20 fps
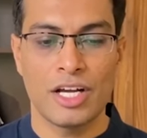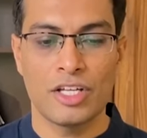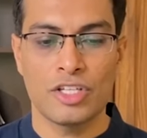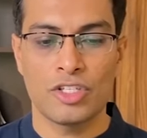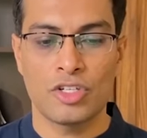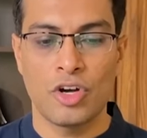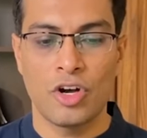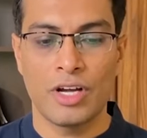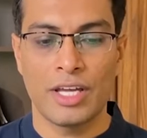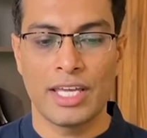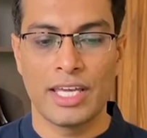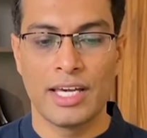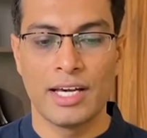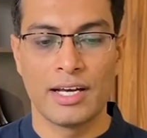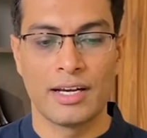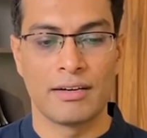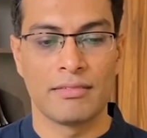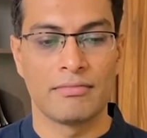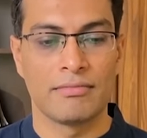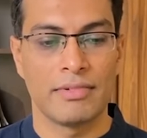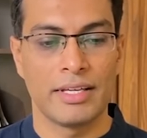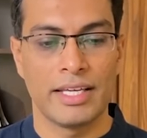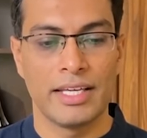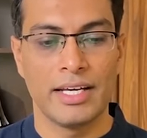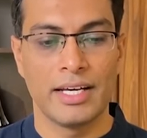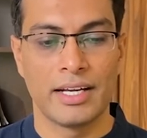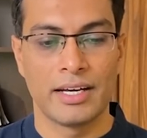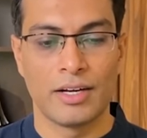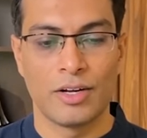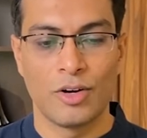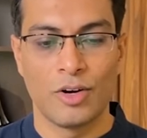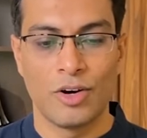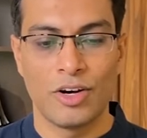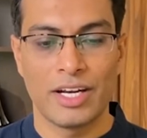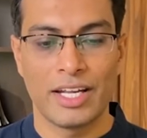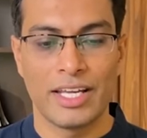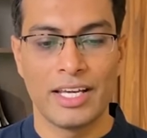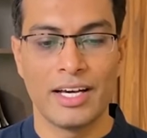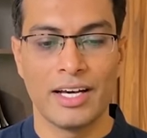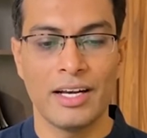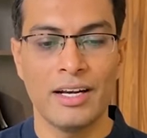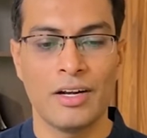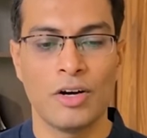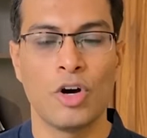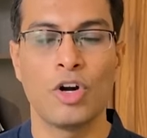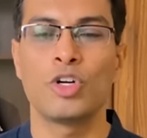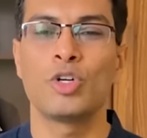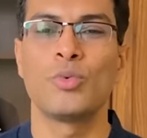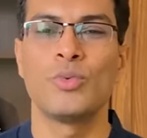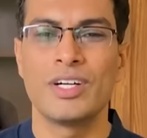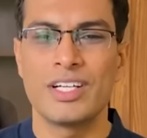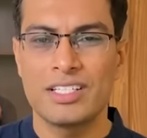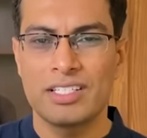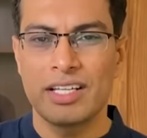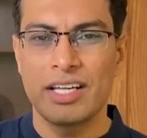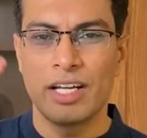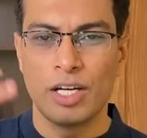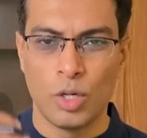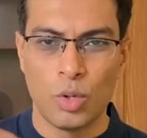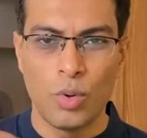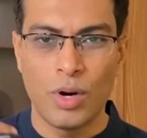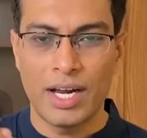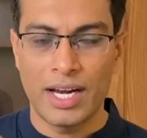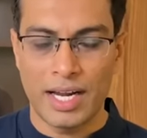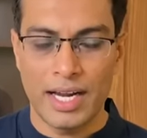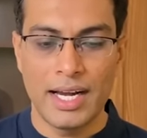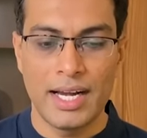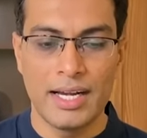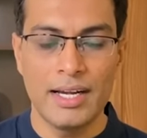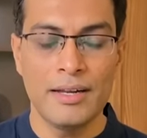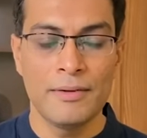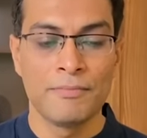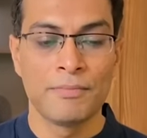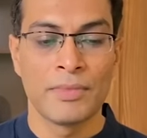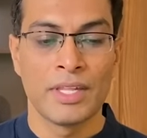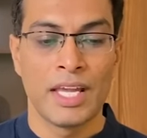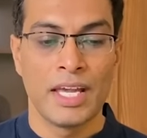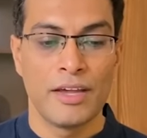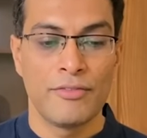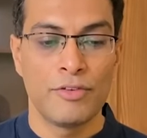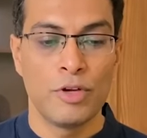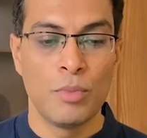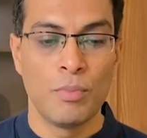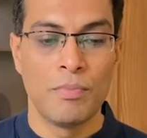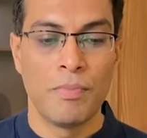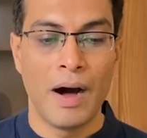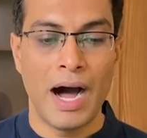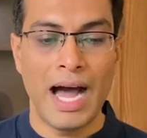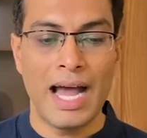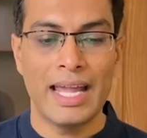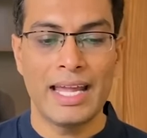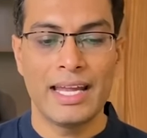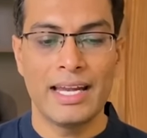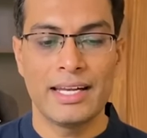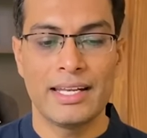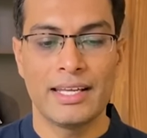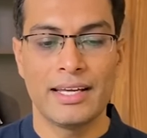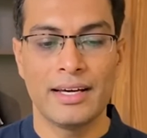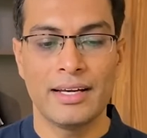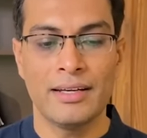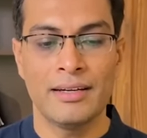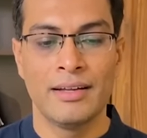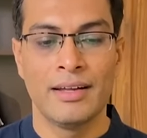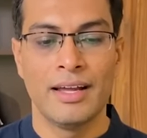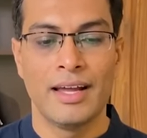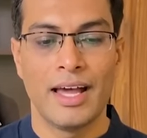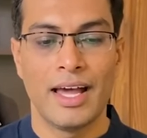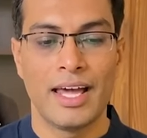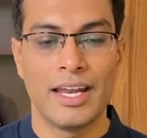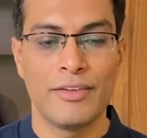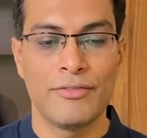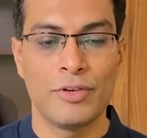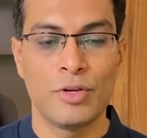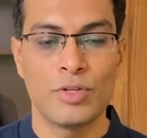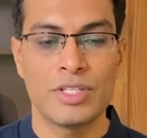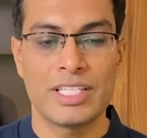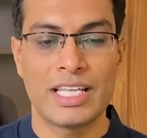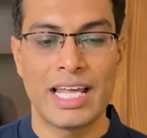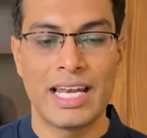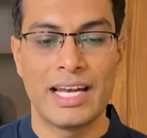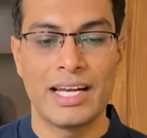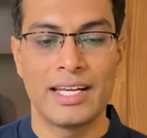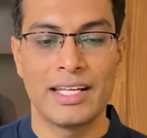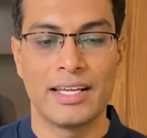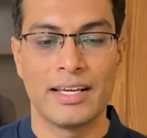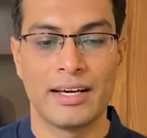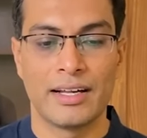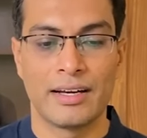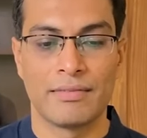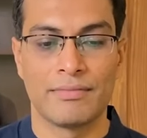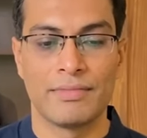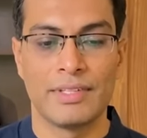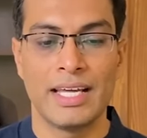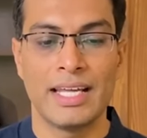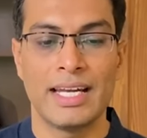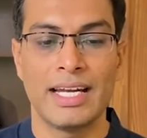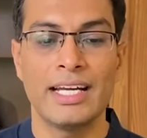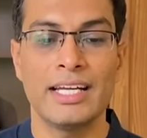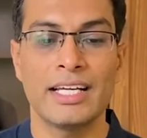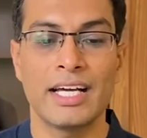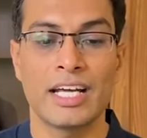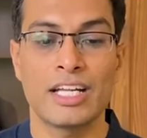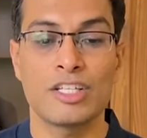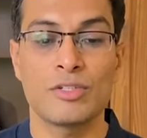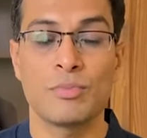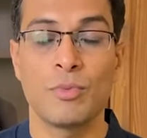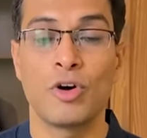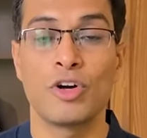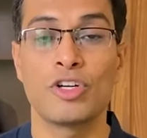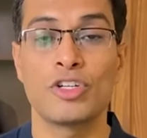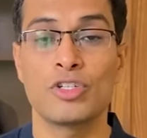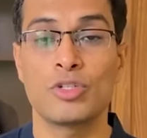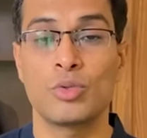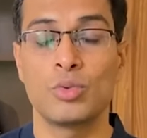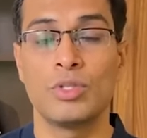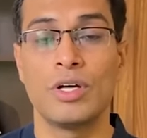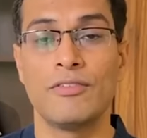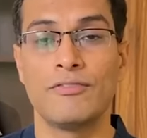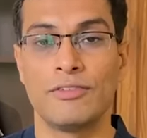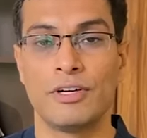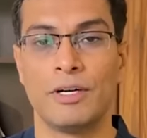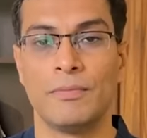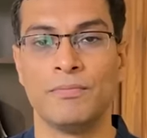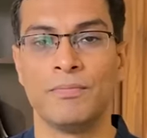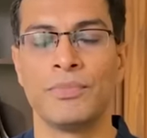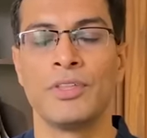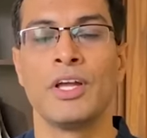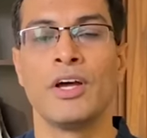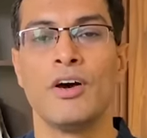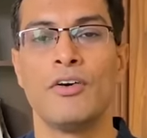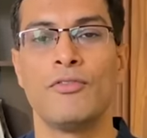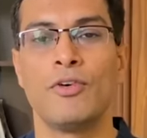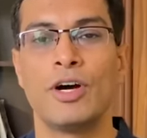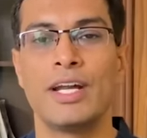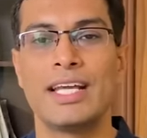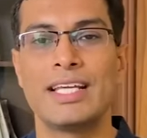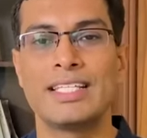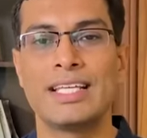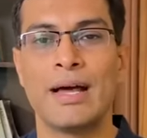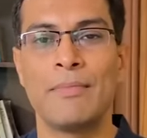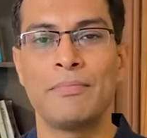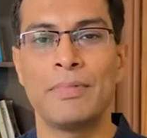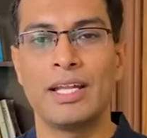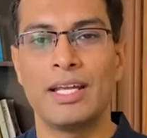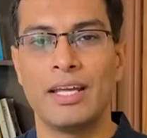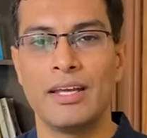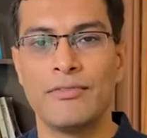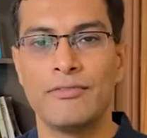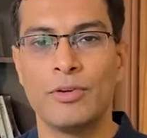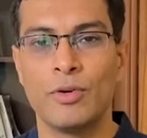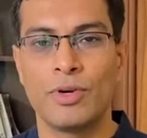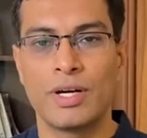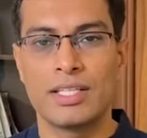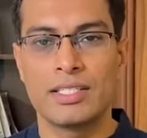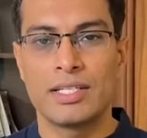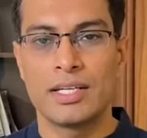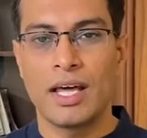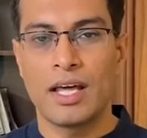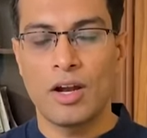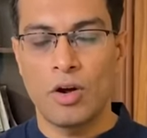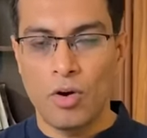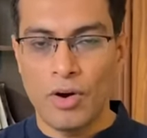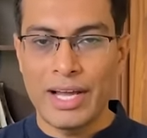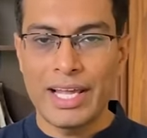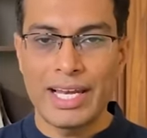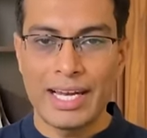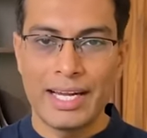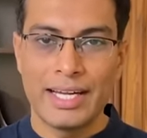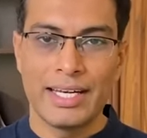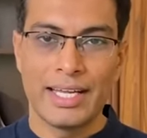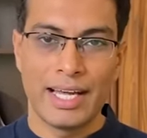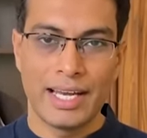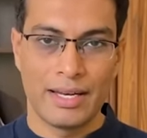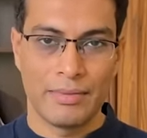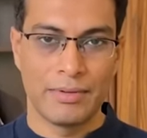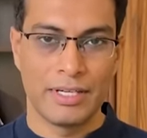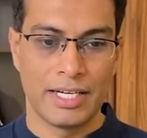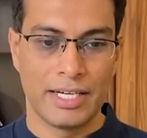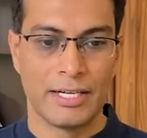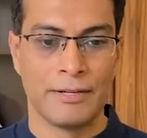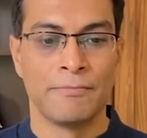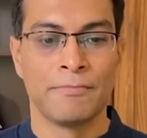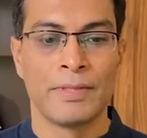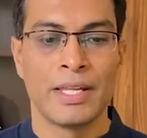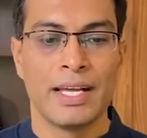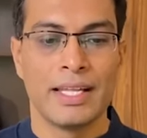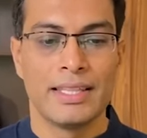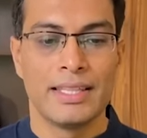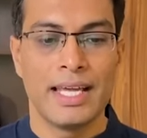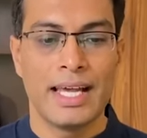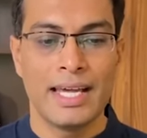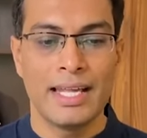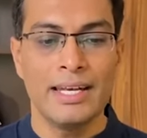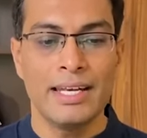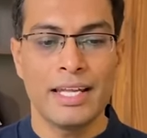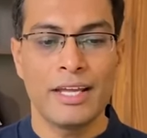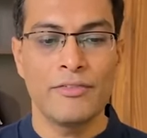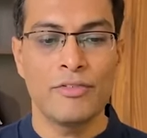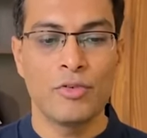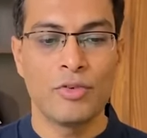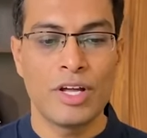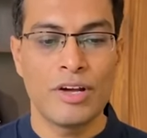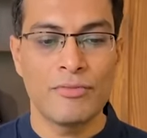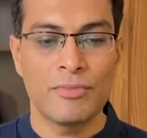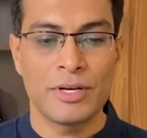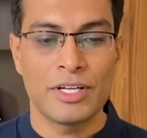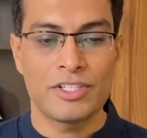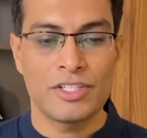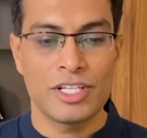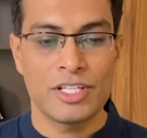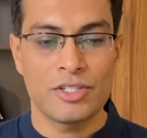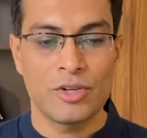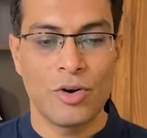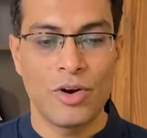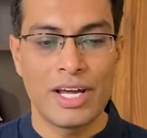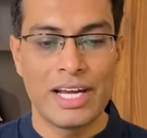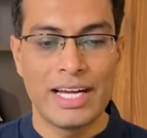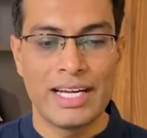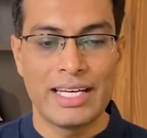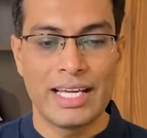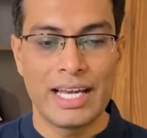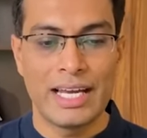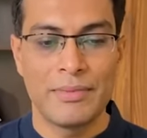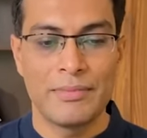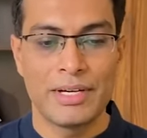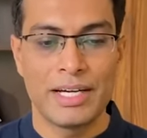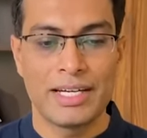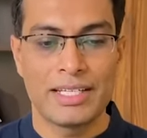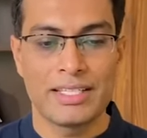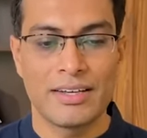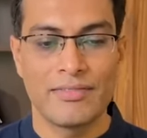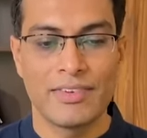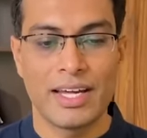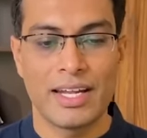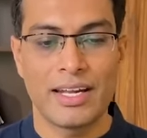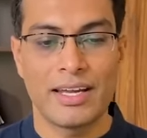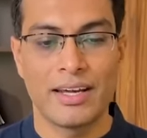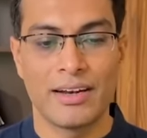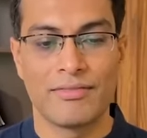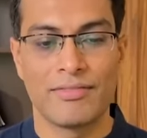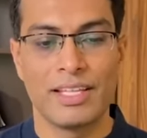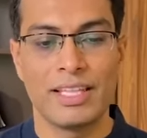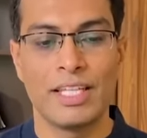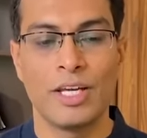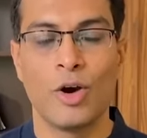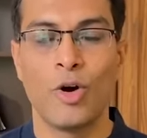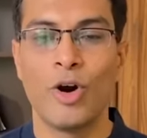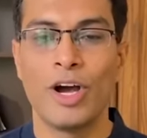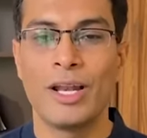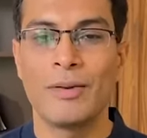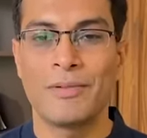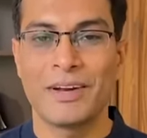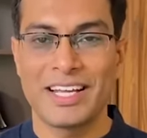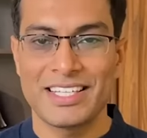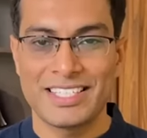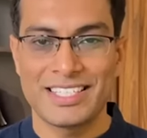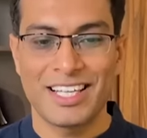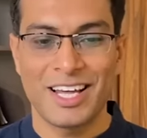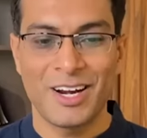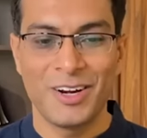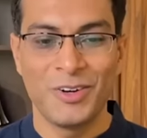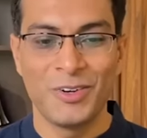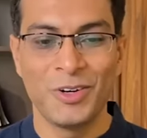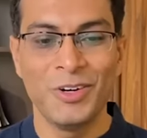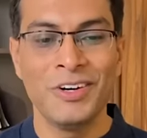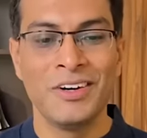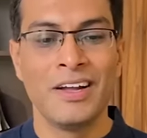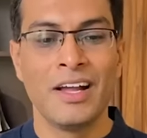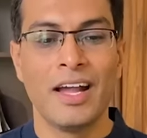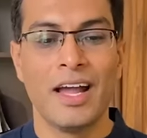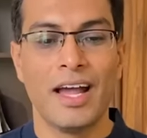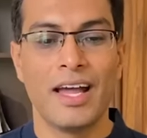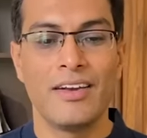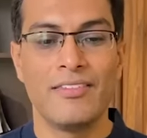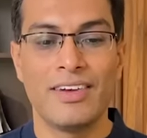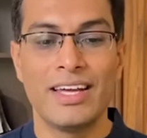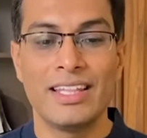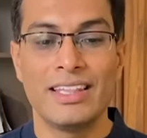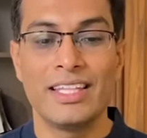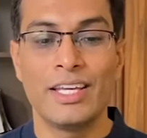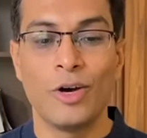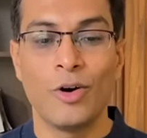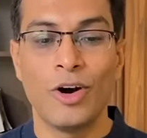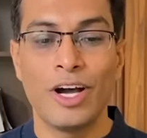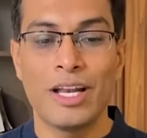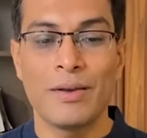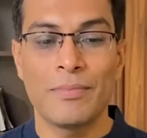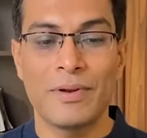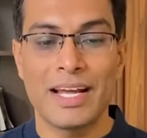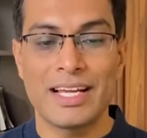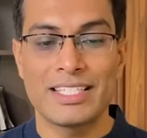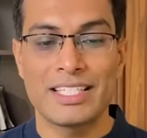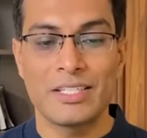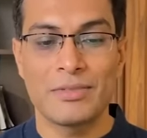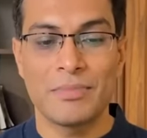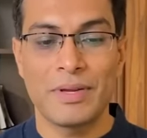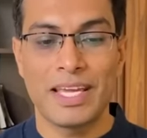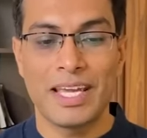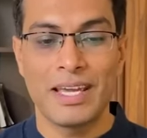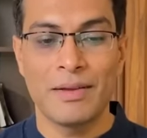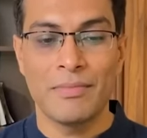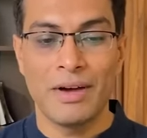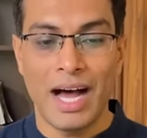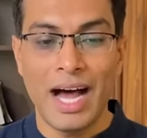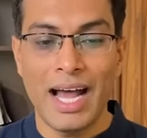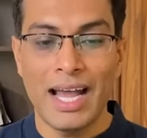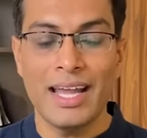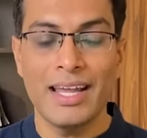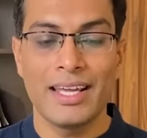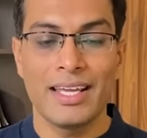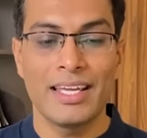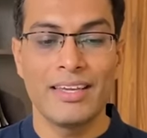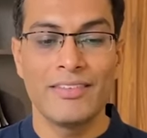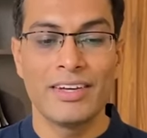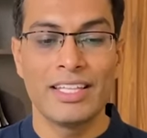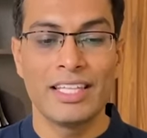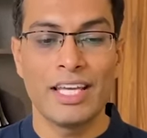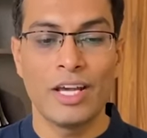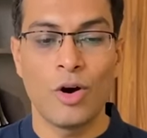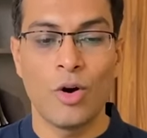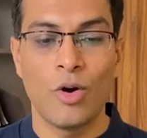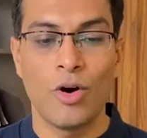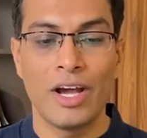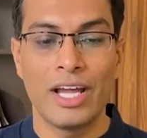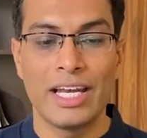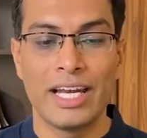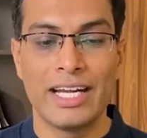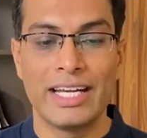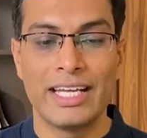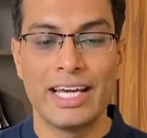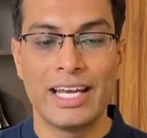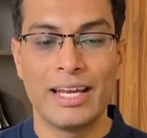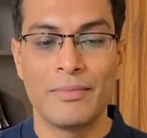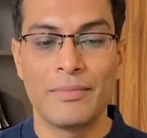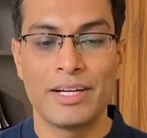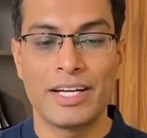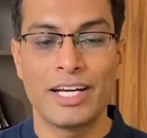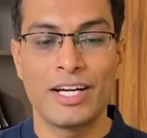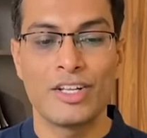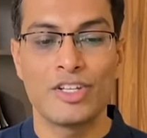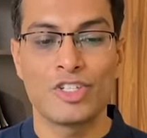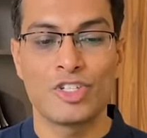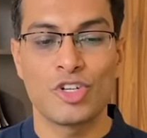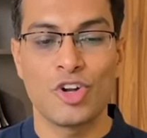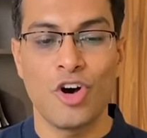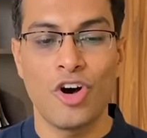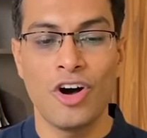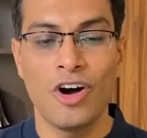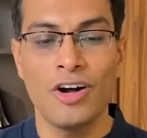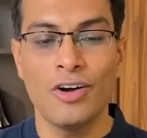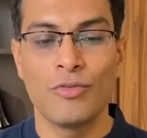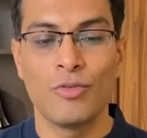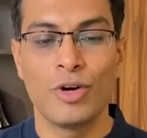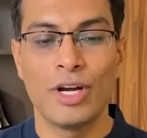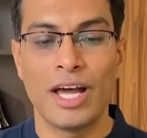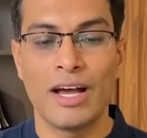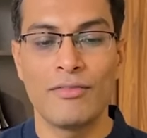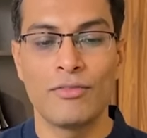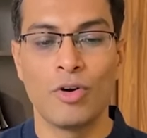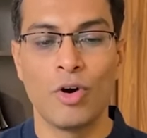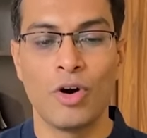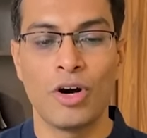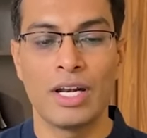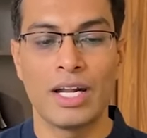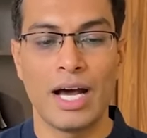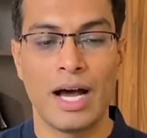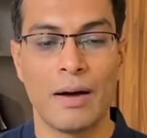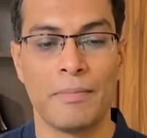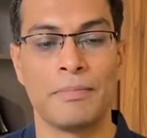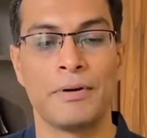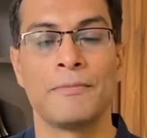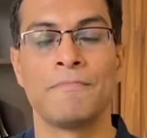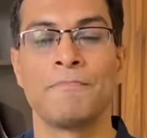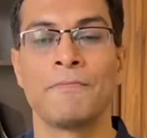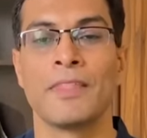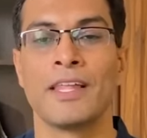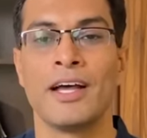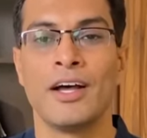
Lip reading: a stock here or towards the lower end, if you buy it here and if you sell it here, then it corresponds to the firm. For example, if you consider Oil India Limited, then if you would have purchased Oil India Limited somewhere here when the oil prices are low, and when the oil prices became high, even the Oil India Limited stock would have gone up.